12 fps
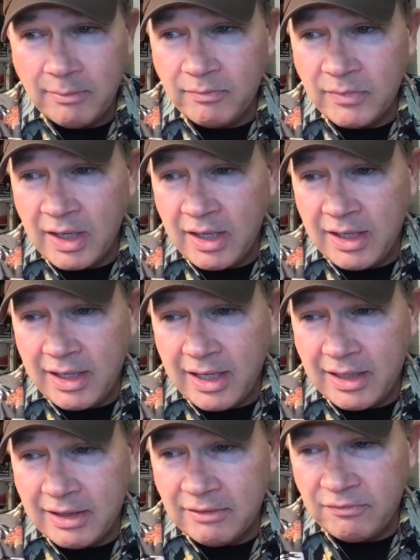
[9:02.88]
um,
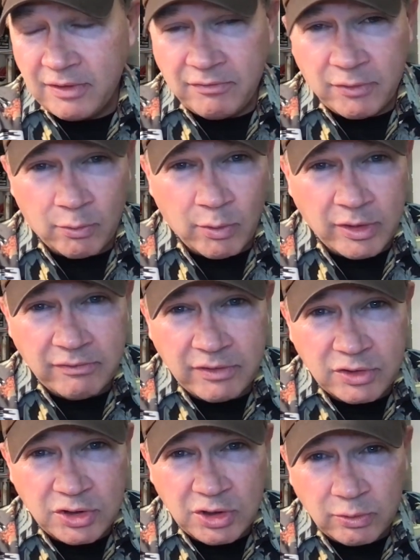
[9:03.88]
and if if you're one of
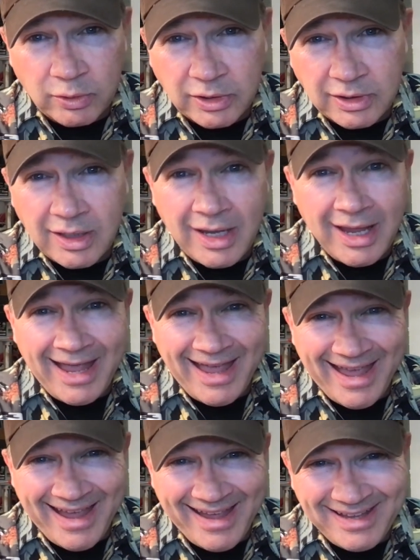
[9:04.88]
His children
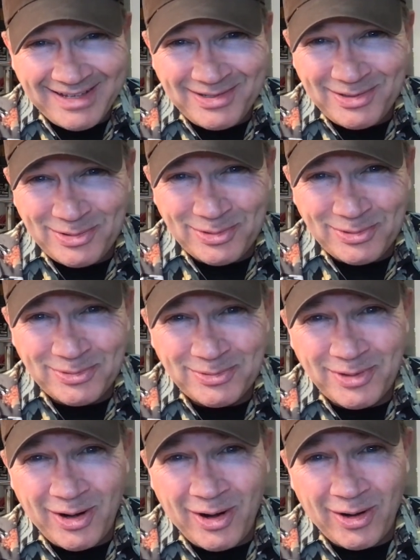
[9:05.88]
and
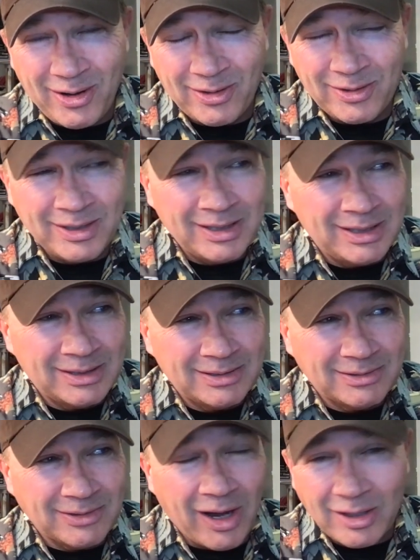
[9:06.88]
you are
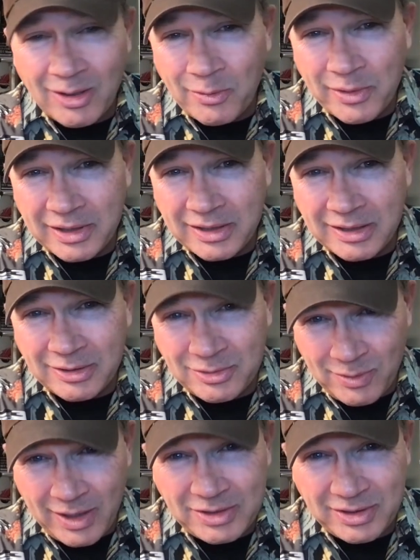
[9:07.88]
not going in a
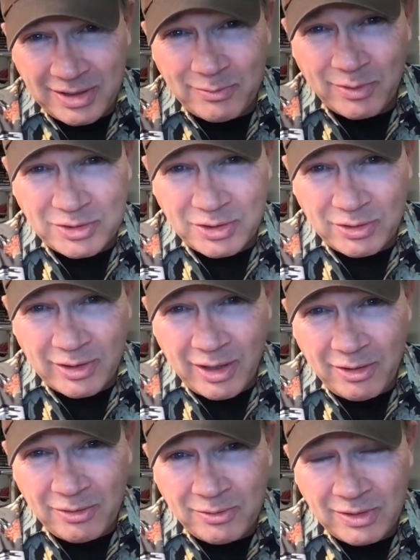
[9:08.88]
direction He wants you to
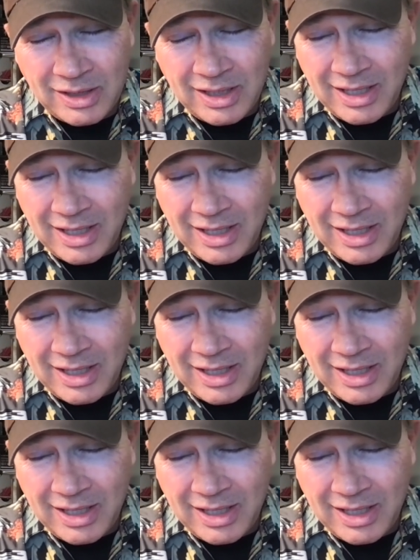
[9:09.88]
go,